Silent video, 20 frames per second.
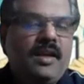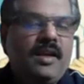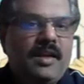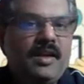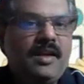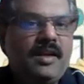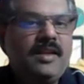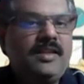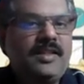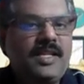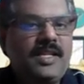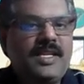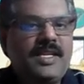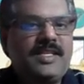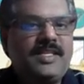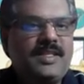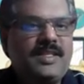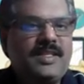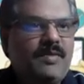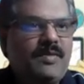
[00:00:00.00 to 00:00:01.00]
learn
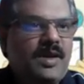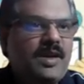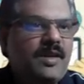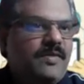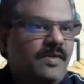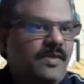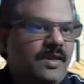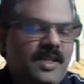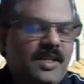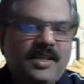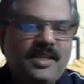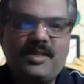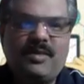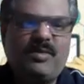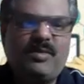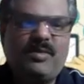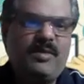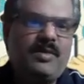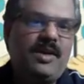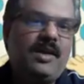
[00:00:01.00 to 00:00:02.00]
things, wonderful things
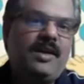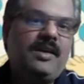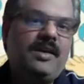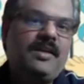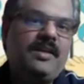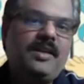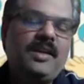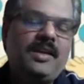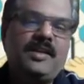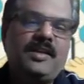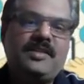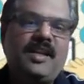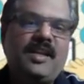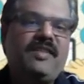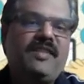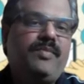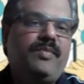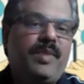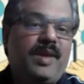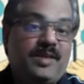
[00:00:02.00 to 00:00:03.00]
of the world in a
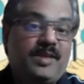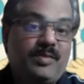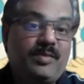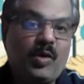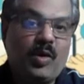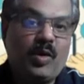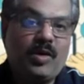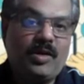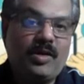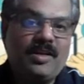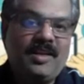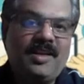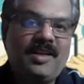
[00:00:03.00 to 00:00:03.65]
self-paced mode,